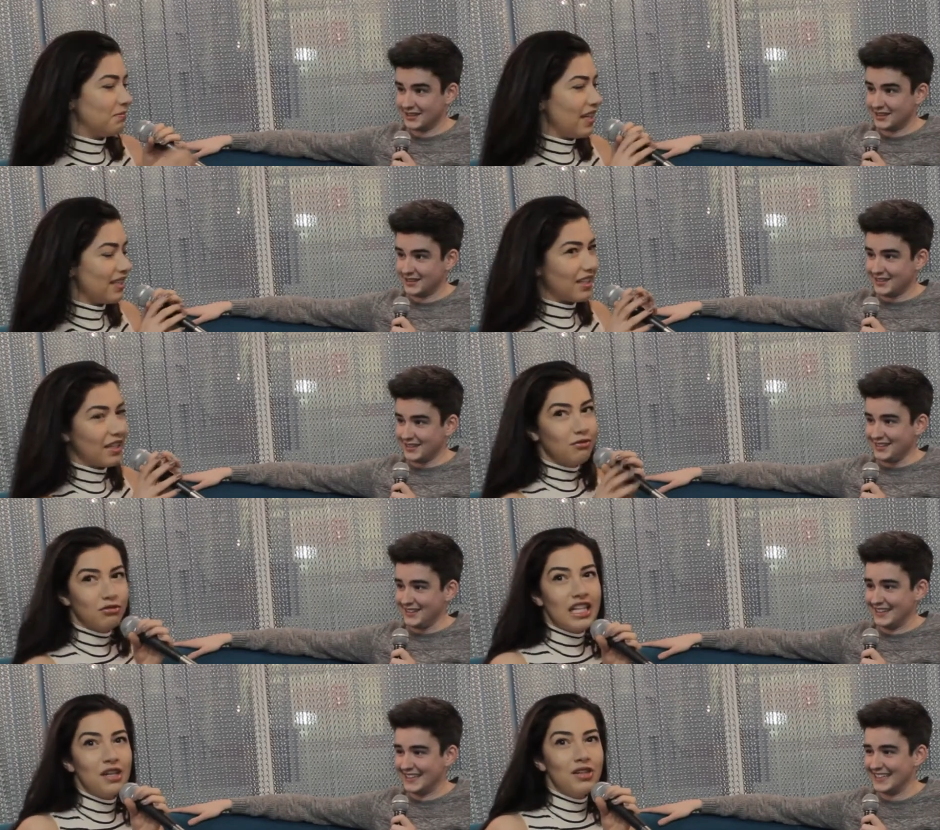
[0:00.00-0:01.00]
Speaker 1: basically
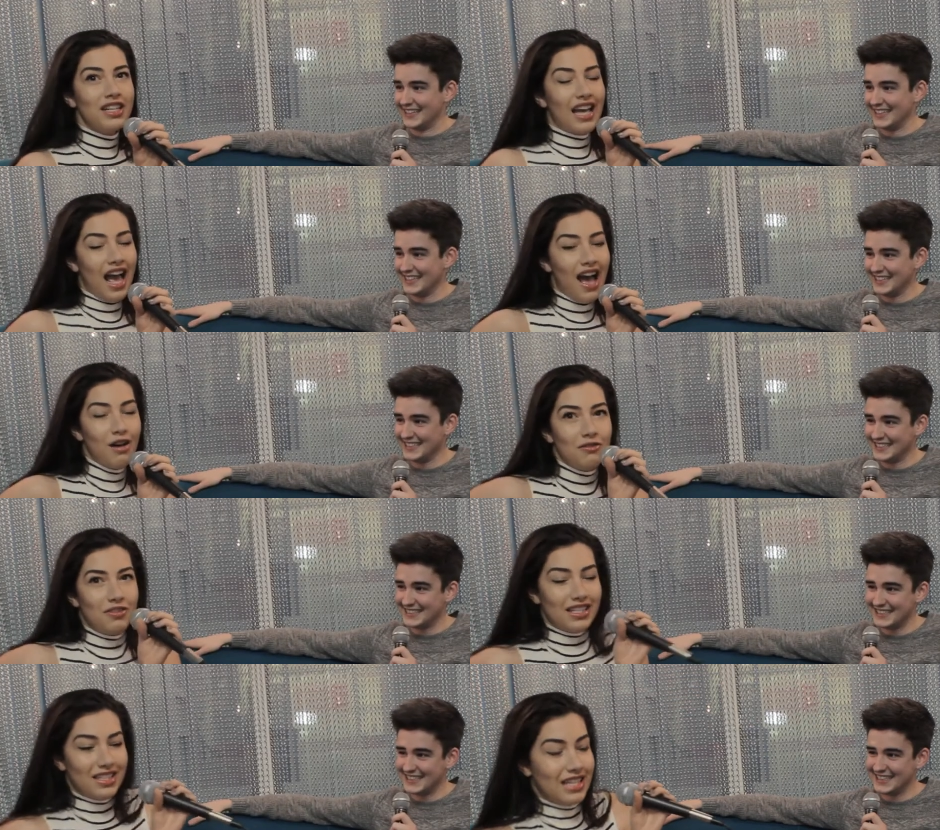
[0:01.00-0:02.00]
really want to get out of
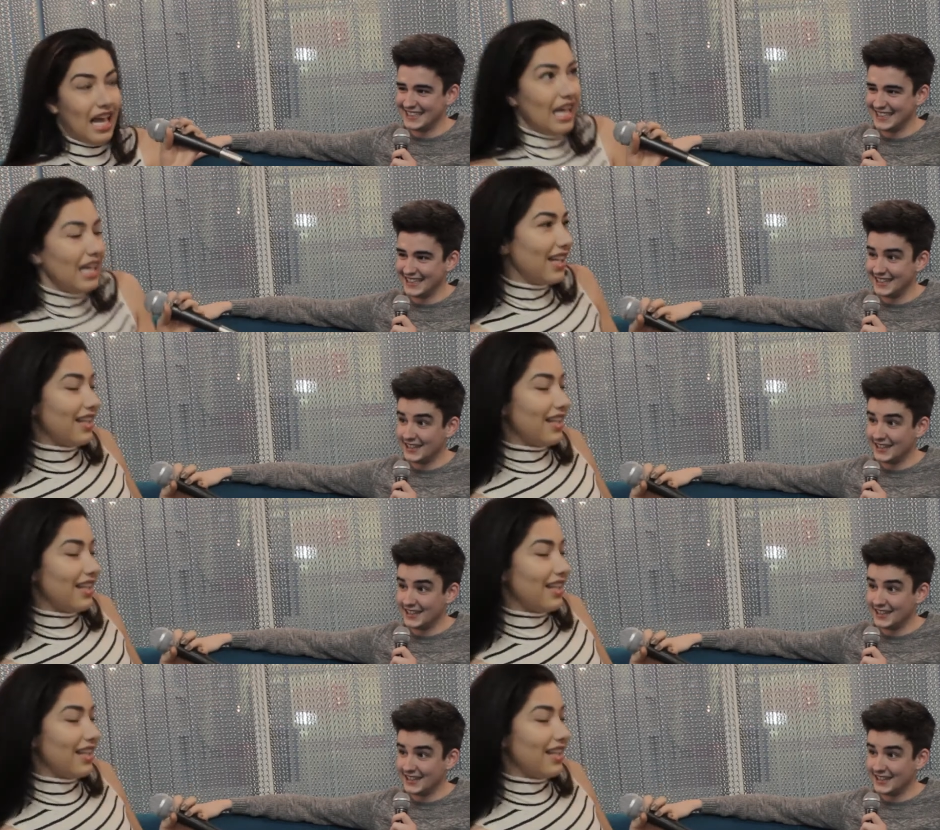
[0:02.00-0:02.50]
this date.